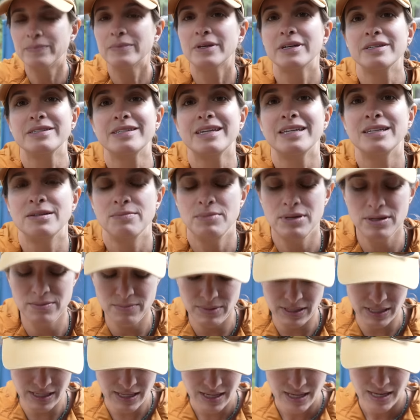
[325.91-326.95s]
I stayed in a
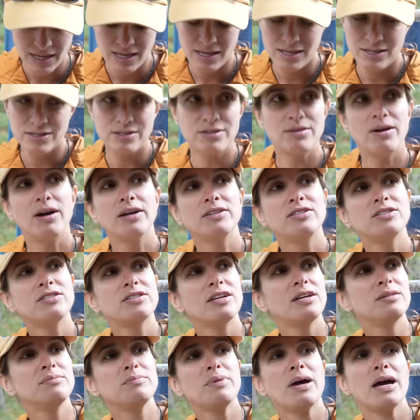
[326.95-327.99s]
B&B. So I just
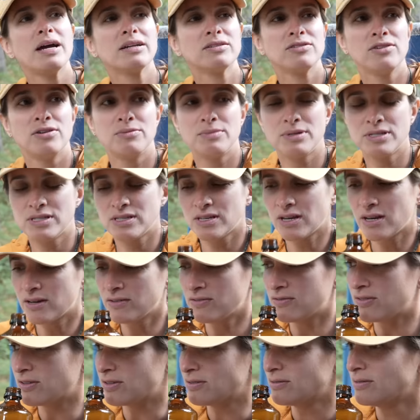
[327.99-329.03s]
unpacked all my
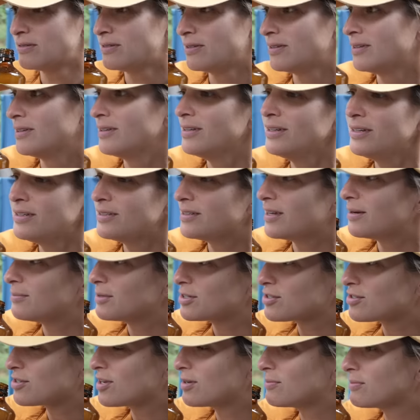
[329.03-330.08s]
stuff, and not
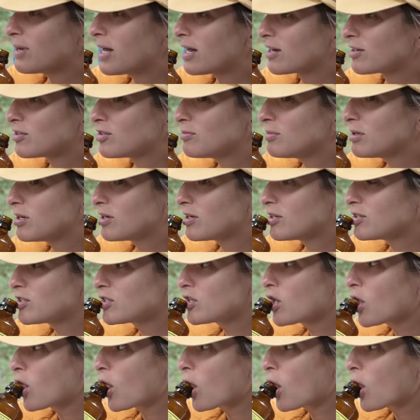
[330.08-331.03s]
much to unpack, to be honest.